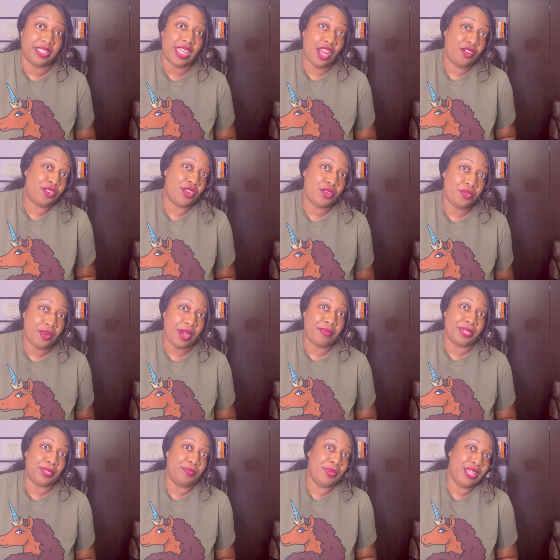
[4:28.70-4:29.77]
y'all know I
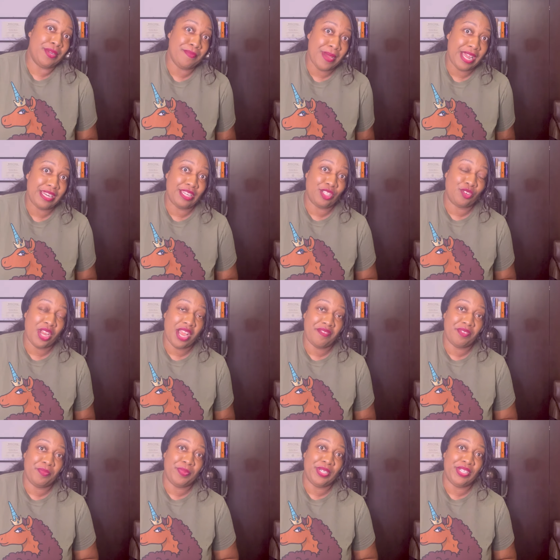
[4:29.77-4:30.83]
was bitten by that
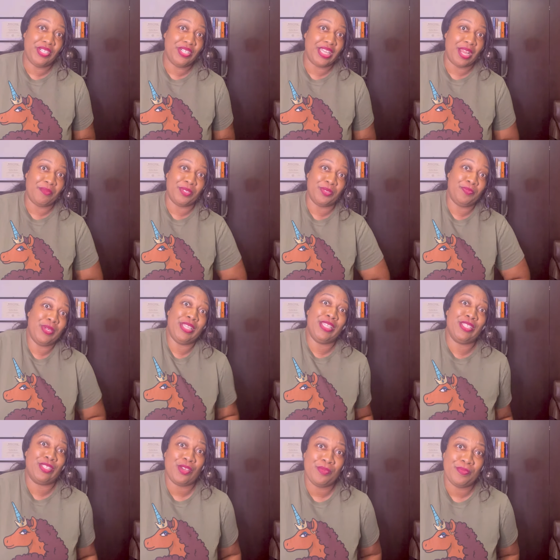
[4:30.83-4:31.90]
travel bug. I was
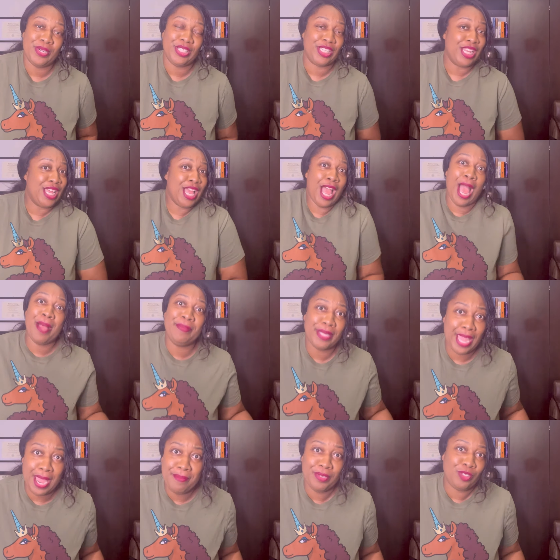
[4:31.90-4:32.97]
bitten so much, I
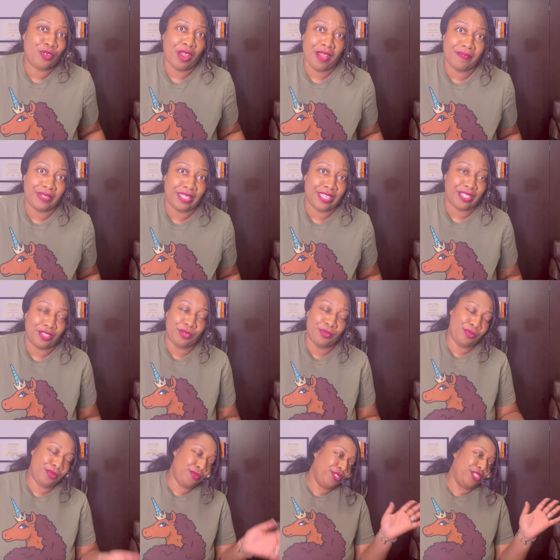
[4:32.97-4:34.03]
became a travel agent.
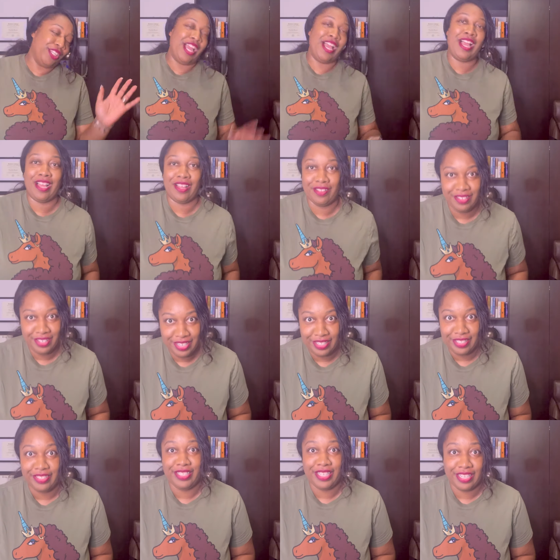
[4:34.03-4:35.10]
Whoo, child.
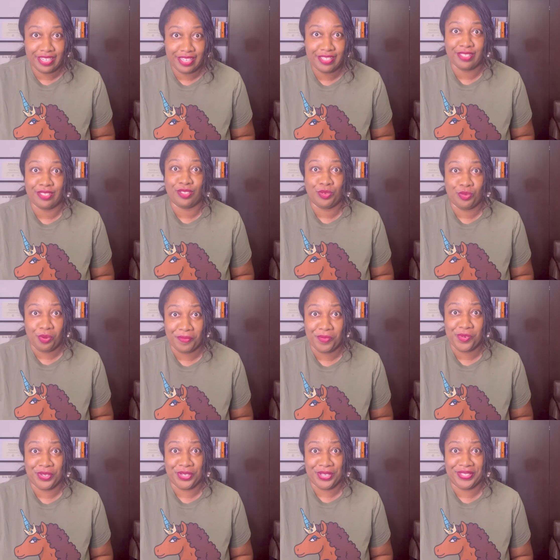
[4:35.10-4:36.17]
Yeah, that's a story
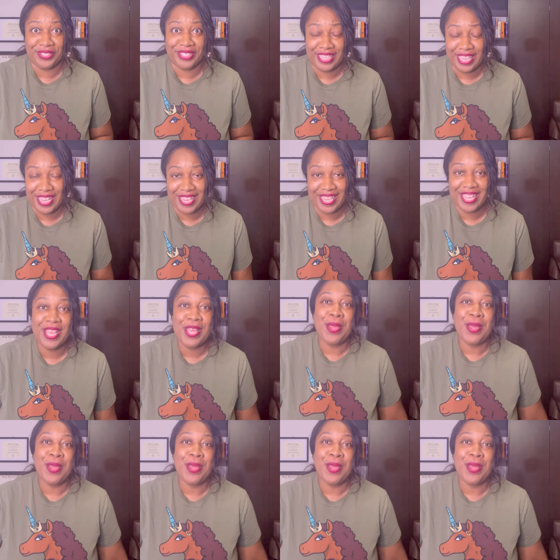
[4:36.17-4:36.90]
for another day.